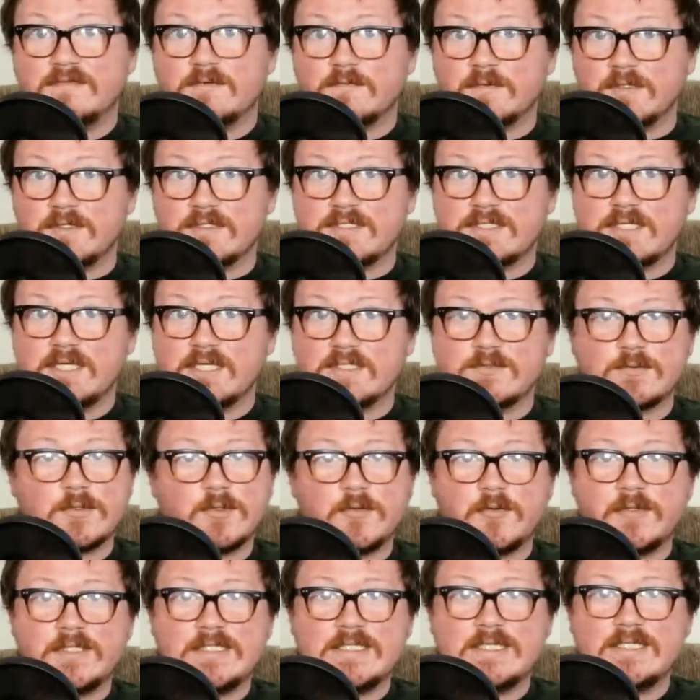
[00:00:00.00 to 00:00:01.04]
afterwards, guess
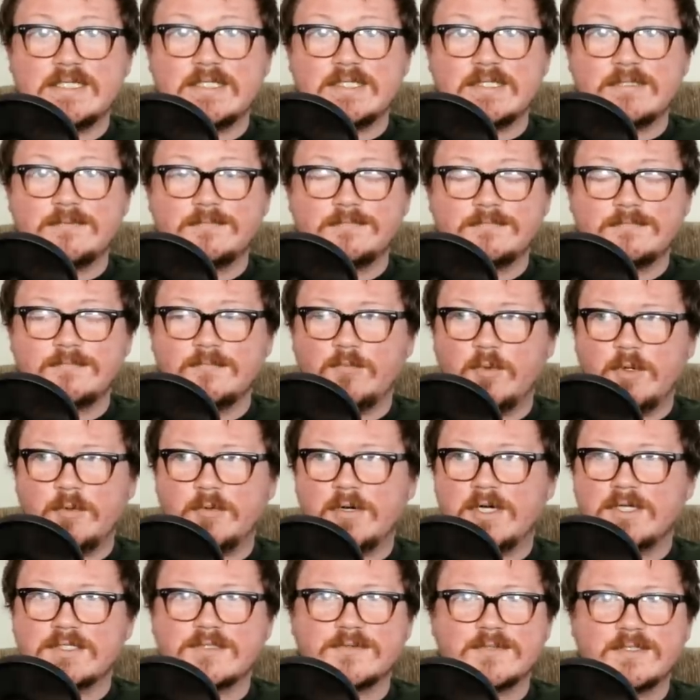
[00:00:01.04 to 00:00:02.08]
what we did? We
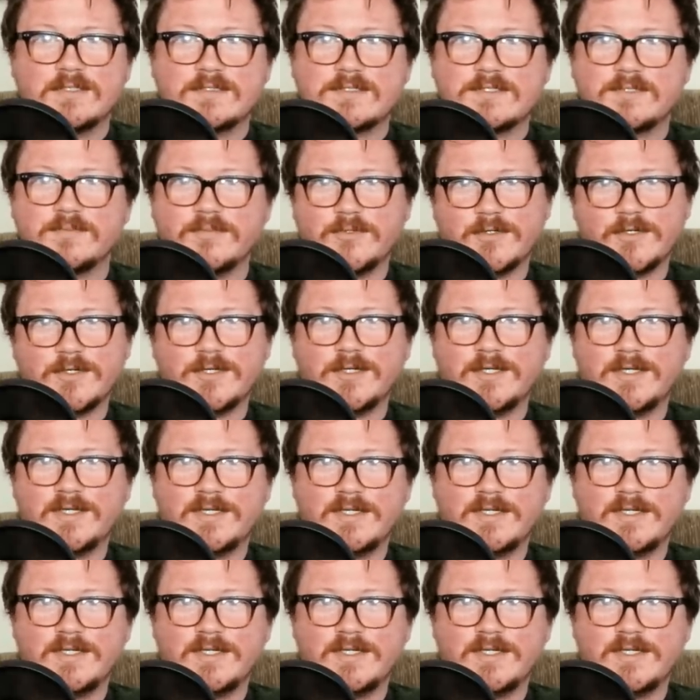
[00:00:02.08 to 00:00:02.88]
walked around some more.